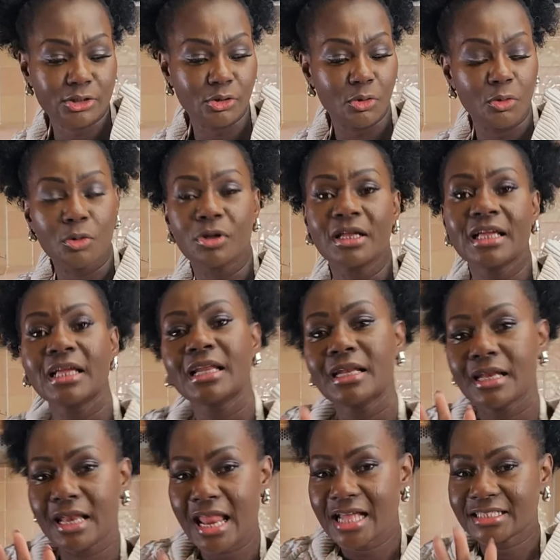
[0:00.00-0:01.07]
So
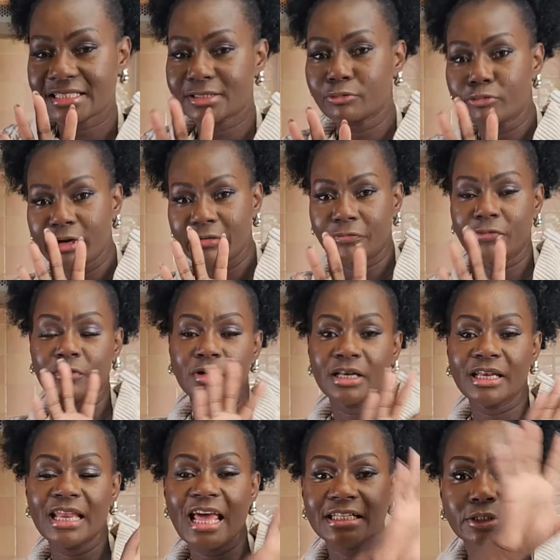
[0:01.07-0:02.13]
let's
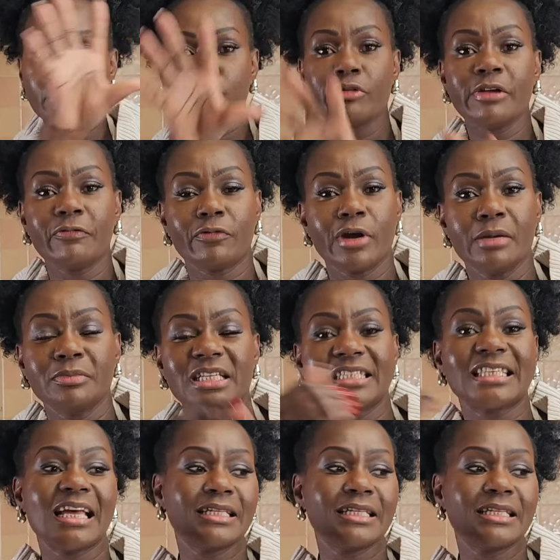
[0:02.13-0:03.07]
reframe this